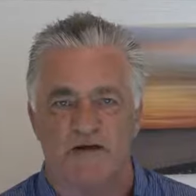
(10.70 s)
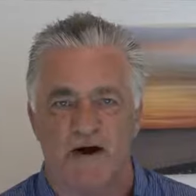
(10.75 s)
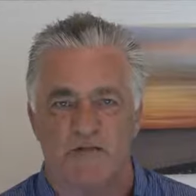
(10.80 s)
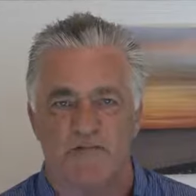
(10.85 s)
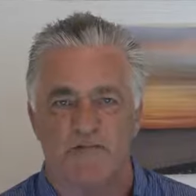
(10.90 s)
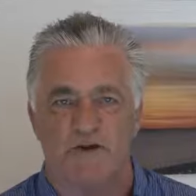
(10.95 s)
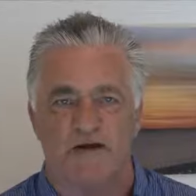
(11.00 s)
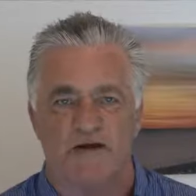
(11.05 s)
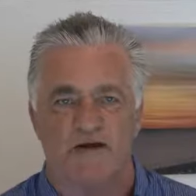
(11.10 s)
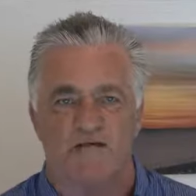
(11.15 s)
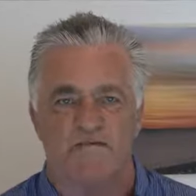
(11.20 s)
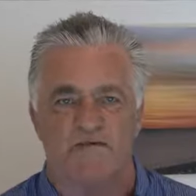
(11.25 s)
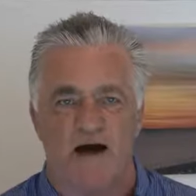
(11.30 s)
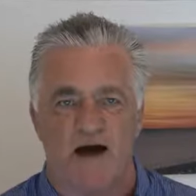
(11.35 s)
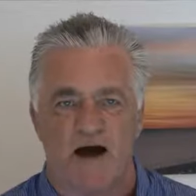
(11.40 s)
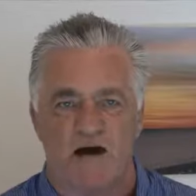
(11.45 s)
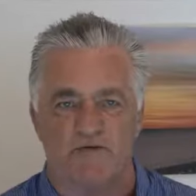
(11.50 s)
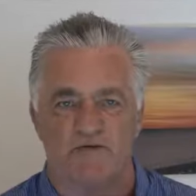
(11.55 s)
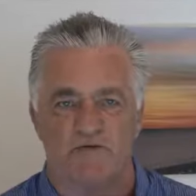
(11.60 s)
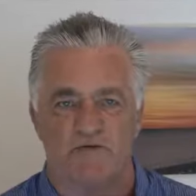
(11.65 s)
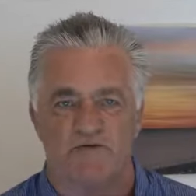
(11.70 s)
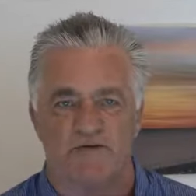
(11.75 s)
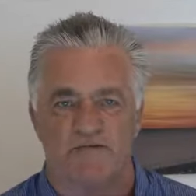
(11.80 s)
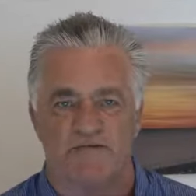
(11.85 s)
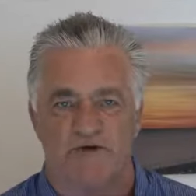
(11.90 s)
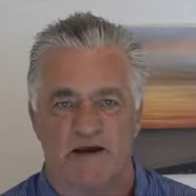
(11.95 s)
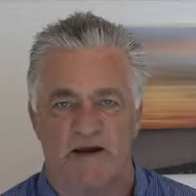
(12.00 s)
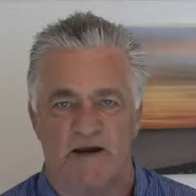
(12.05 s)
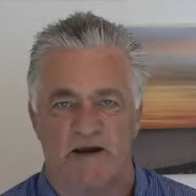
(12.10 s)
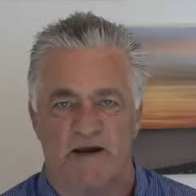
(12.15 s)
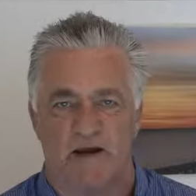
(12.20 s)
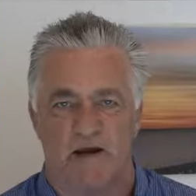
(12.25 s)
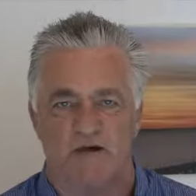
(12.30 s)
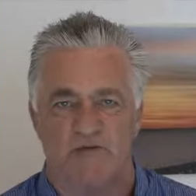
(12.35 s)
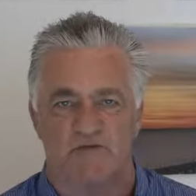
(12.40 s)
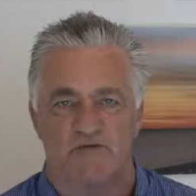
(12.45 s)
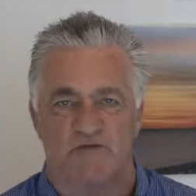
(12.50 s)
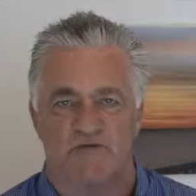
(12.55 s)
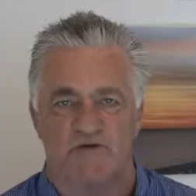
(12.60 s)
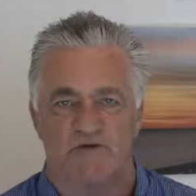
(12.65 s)
dumping of hundreds of
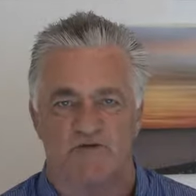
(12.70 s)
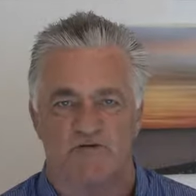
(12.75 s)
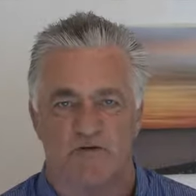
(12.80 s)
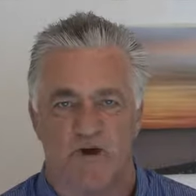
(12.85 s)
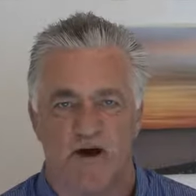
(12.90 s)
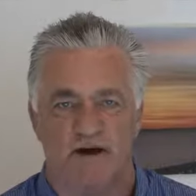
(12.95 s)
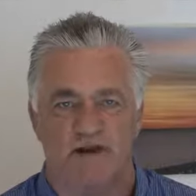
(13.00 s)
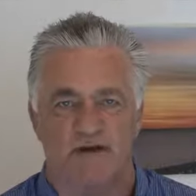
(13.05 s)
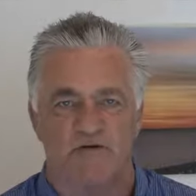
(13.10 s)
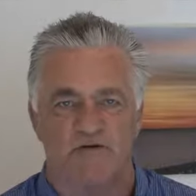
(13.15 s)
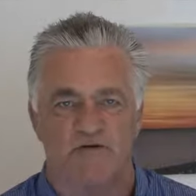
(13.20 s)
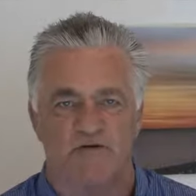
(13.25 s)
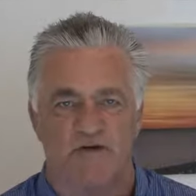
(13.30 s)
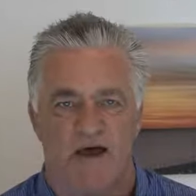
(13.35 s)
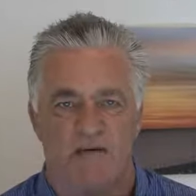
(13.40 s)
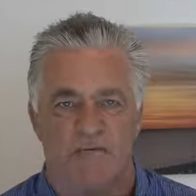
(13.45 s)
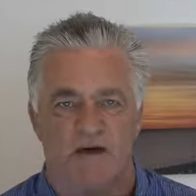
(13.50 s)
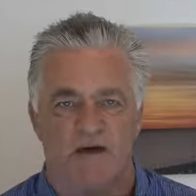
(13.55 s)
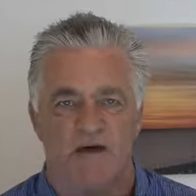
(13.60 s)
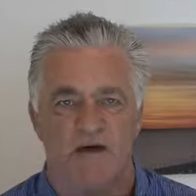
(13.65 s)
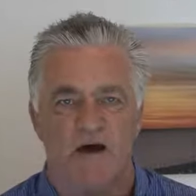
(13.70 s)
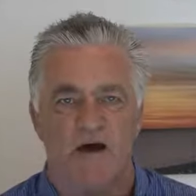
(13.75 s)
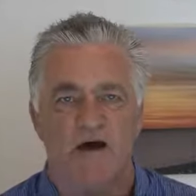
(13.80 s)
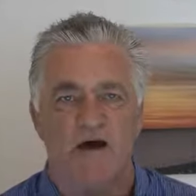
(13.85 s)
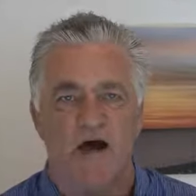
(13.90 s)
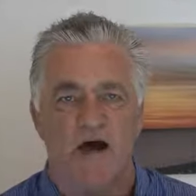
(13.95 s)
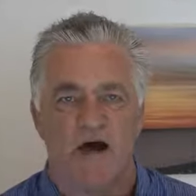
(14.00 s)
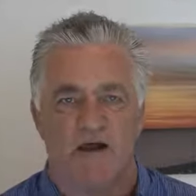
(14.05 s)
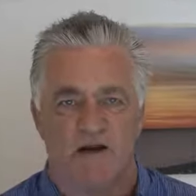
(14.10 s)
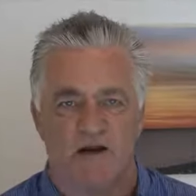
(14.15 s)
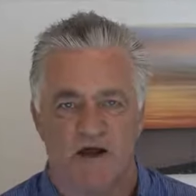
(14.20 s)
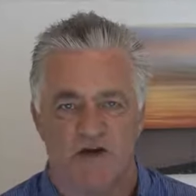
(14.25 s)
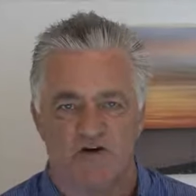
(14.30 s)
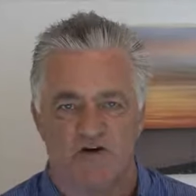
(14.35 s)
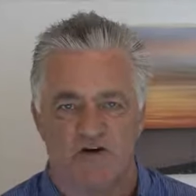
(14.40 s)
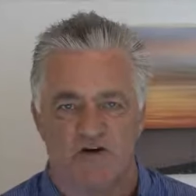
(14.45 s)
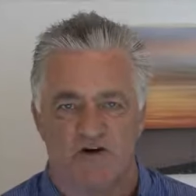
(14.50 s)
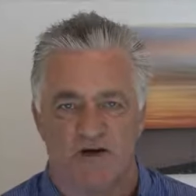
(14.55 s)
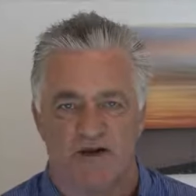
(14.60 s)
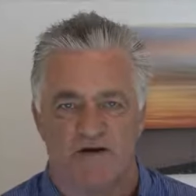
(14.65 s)
kilos of Australian salmon
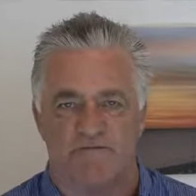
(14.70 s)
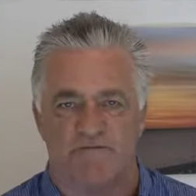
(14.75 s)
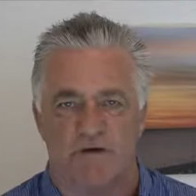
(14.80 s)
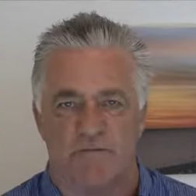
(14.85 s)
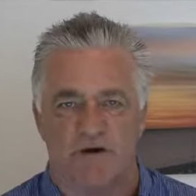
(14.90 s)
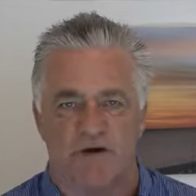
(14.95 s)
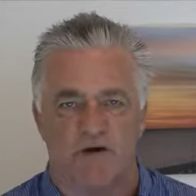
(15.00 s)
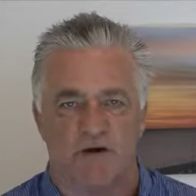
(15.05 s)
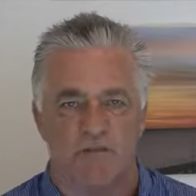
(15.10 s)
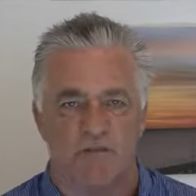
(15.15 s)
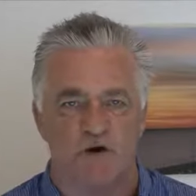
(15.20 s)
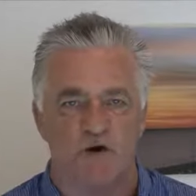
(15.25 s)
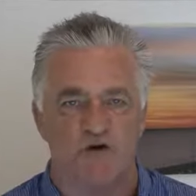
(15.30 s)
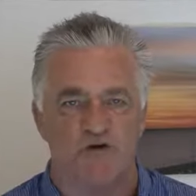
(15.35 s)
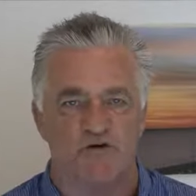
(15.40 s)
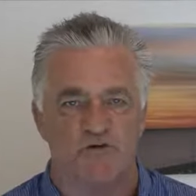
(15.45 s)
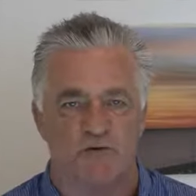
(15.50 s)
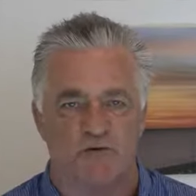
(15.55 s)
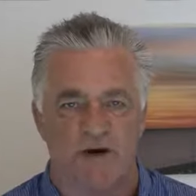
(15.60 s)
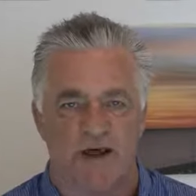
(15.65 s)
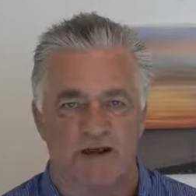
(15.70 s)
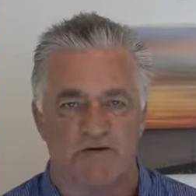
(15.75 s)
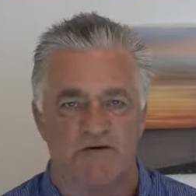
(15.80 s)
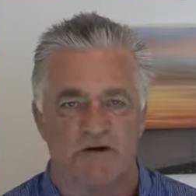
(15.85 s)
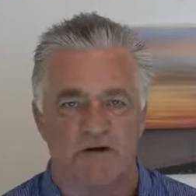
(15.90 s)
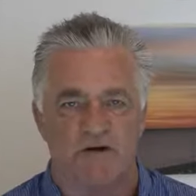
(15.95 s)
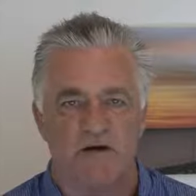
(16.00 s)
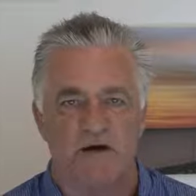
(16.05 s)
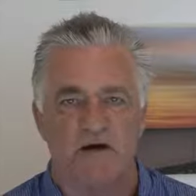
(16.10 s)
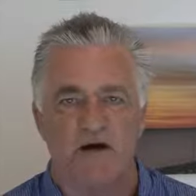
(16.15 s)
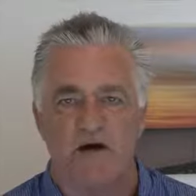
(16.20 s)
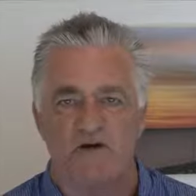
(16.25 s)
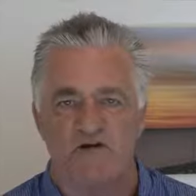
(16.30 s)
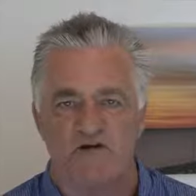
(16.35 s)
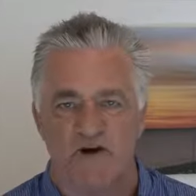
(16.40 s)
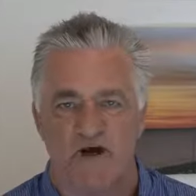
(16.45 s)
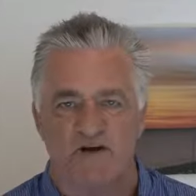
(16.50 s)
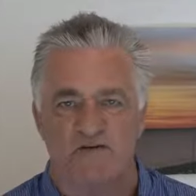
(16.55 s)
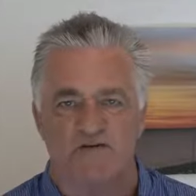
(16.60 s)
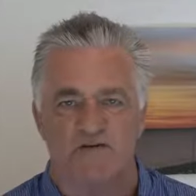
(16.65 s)
allegedly from a commercial net
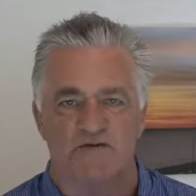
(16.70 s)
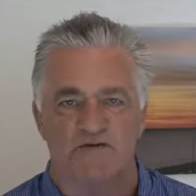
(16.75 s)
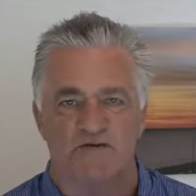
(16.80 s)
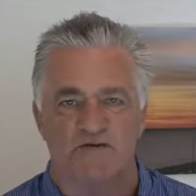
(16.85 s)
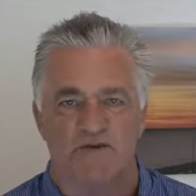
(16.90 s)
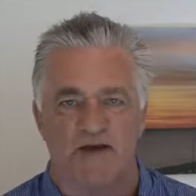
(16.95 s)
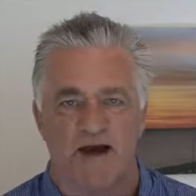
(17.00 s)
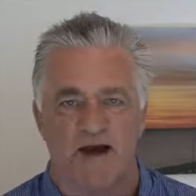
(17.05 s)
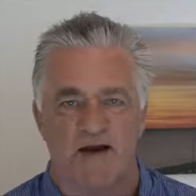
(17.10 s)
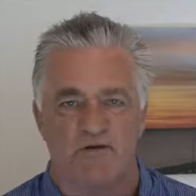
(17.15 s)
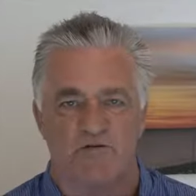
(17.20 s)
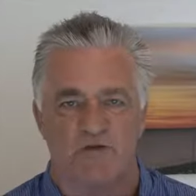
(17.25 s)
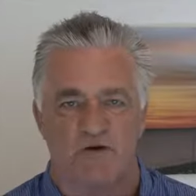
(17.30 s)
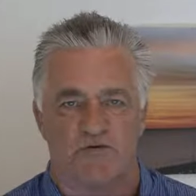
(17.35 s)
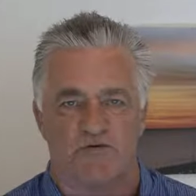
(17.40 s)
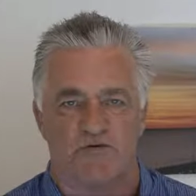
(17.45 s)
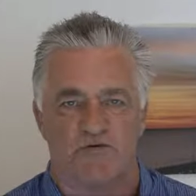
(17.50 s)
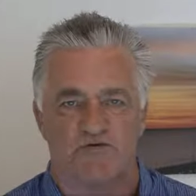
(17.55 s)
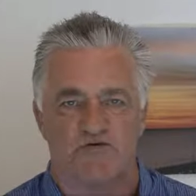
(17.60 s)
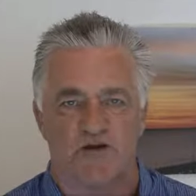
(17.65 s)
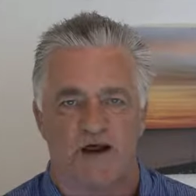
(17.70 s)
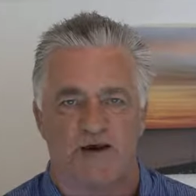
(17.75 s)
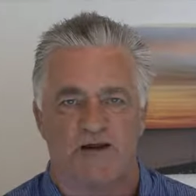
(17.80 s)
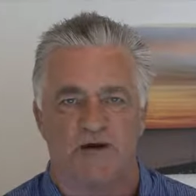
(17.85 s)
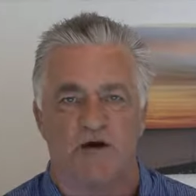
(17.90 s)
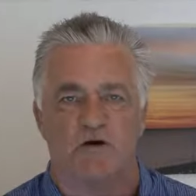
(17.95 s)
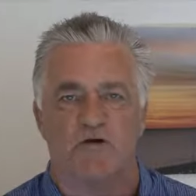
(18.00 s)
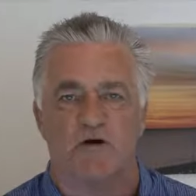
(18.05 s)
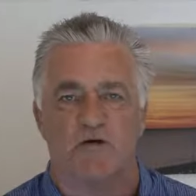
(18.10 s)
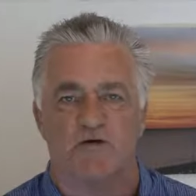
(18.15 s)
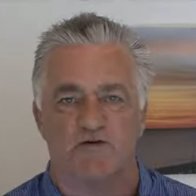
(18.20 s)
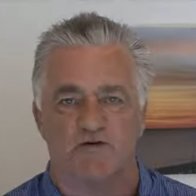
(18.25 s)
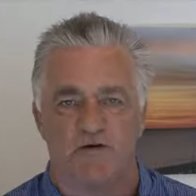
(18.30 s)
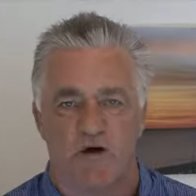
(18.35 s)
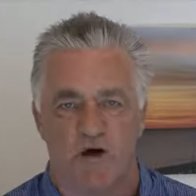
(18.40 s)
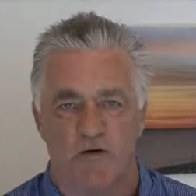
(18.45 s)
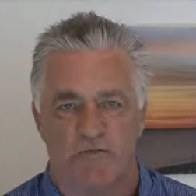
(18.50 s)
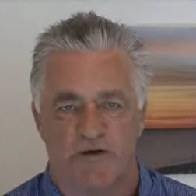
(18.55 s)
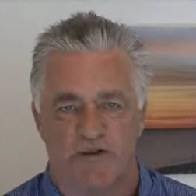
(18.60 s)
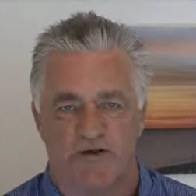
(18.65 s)
adjacent to the Ardrossan jetty on
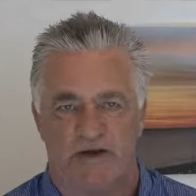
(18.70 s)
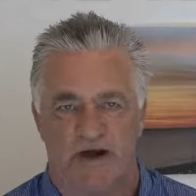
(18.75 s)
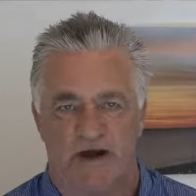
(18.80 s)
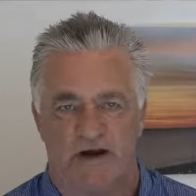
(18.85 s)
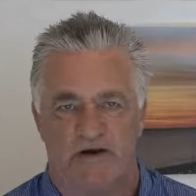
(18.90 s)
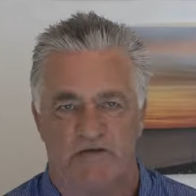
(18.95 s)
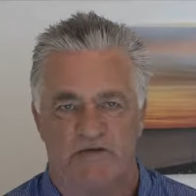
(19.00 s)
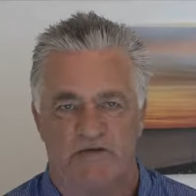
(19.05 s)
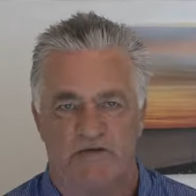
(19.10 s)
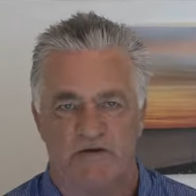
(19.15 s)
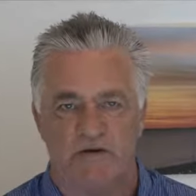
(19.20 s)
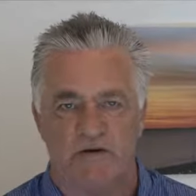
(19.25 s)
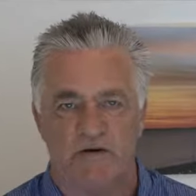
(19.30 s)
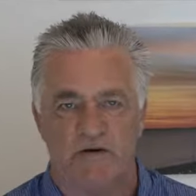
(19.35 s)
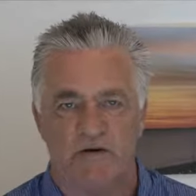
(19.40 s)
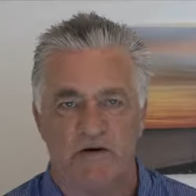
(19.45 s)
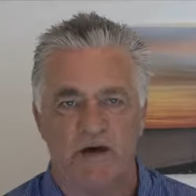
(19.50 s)
October the 8th.